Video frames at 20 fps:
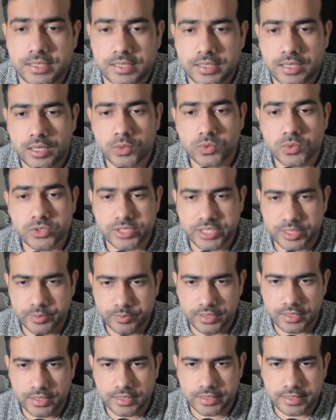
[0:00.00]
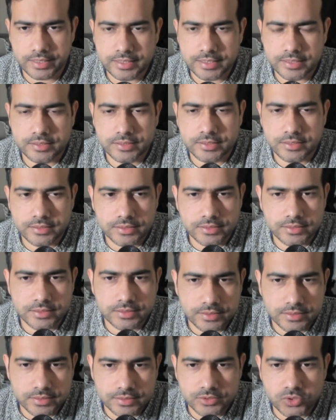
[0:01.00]
how stable are
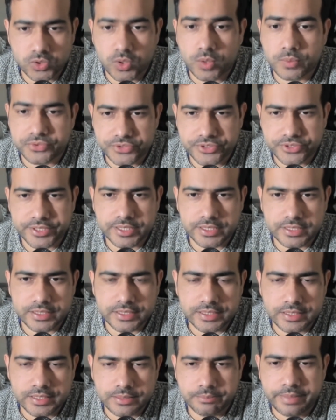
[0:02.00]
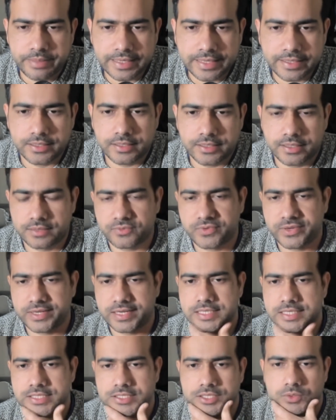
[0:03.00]
the jobs in banking and
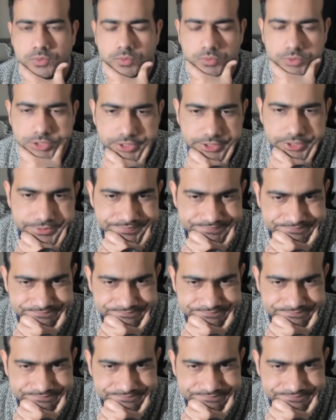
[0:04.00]
financial world?